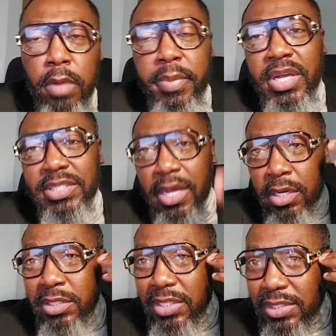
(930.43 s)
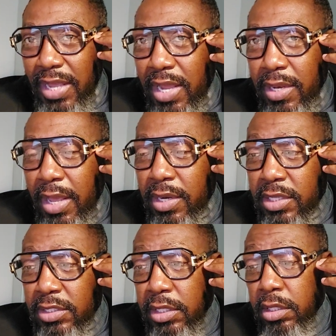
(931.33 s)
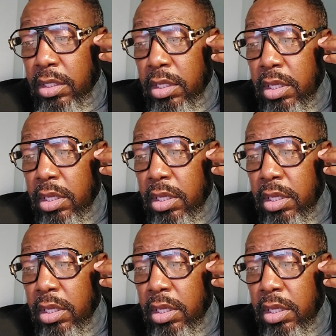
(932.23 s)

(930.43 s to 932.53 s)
Because I understand that, listen,